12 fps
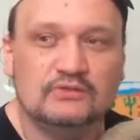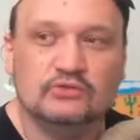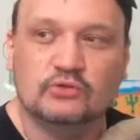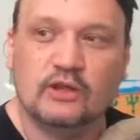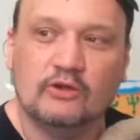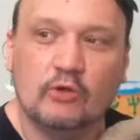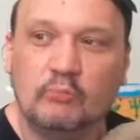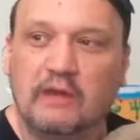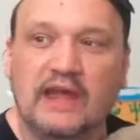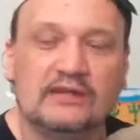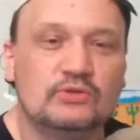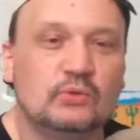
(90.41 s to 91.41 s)
Try to go
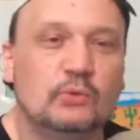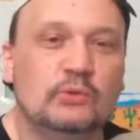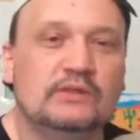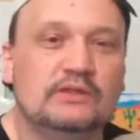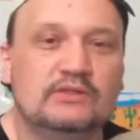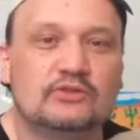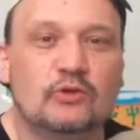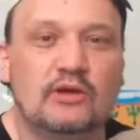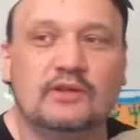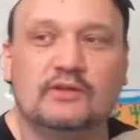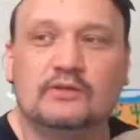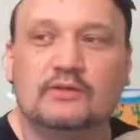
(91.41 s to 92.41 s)
back to it and
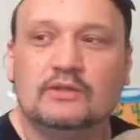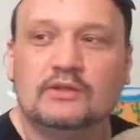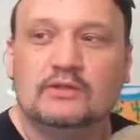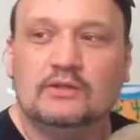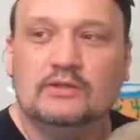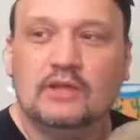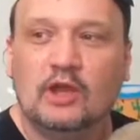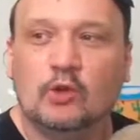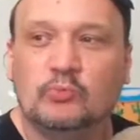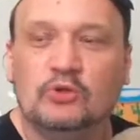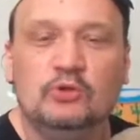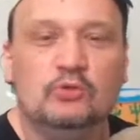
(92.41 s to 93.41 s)
try to
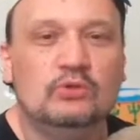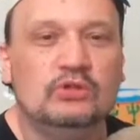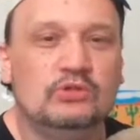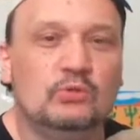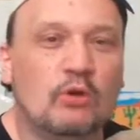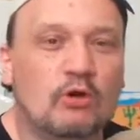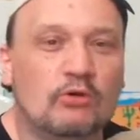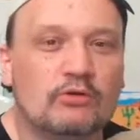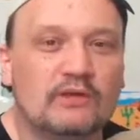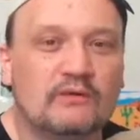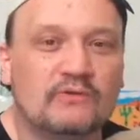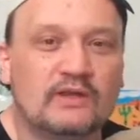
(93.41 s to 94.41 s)
help you to do art
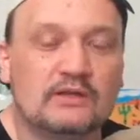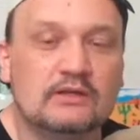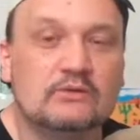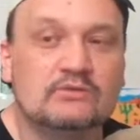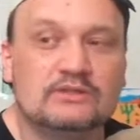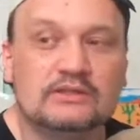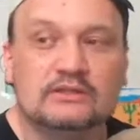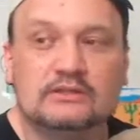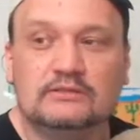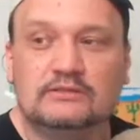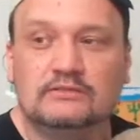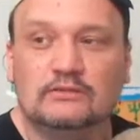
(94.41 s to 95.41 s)
and everything else, and
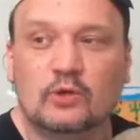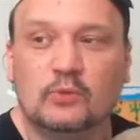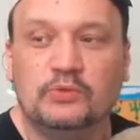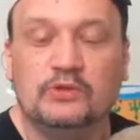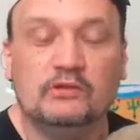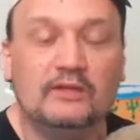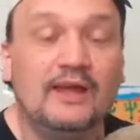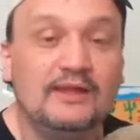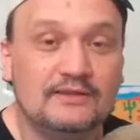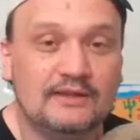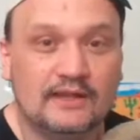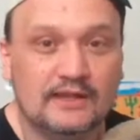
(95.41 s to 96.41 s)
hope you
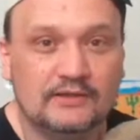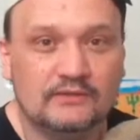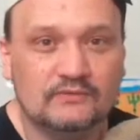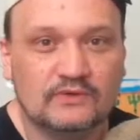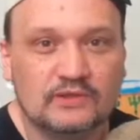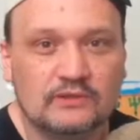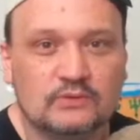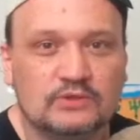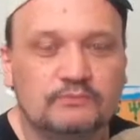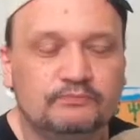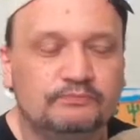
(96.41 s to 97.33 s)
like that and everything else.